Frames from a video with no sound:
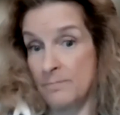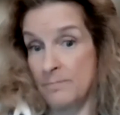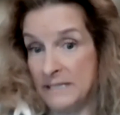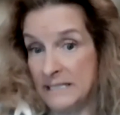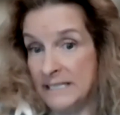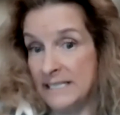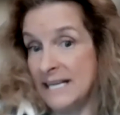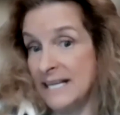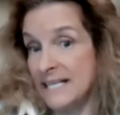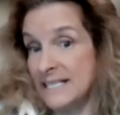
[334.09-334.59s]

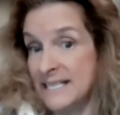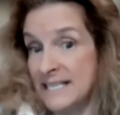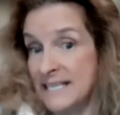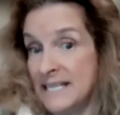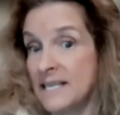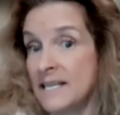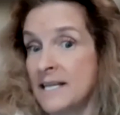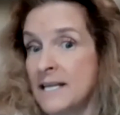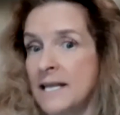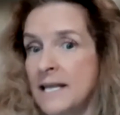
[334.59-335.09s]

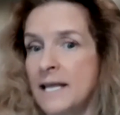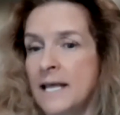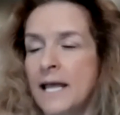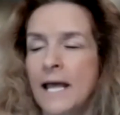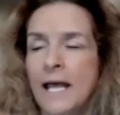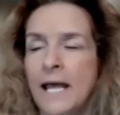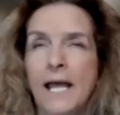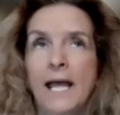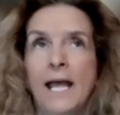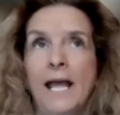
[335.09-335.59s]
PTSD,
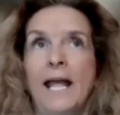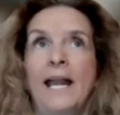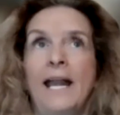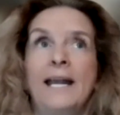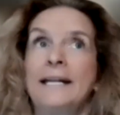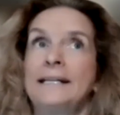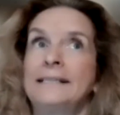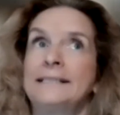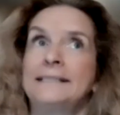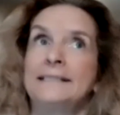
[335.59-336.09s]

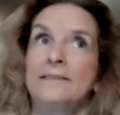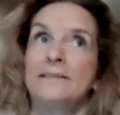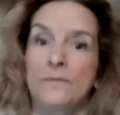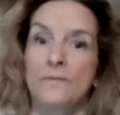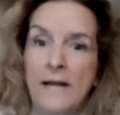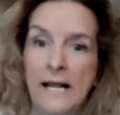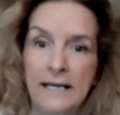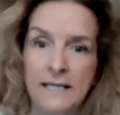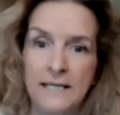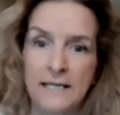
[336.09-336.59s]
and I didn't
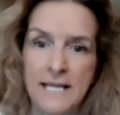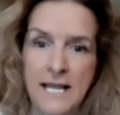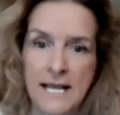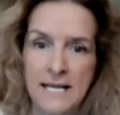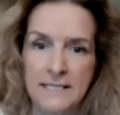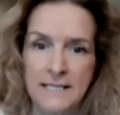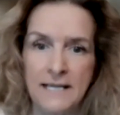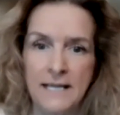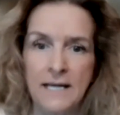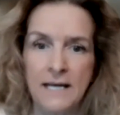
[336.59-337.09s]

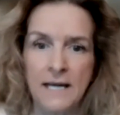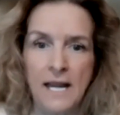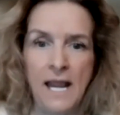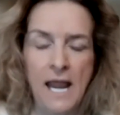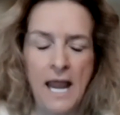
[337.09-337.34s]
recognize it.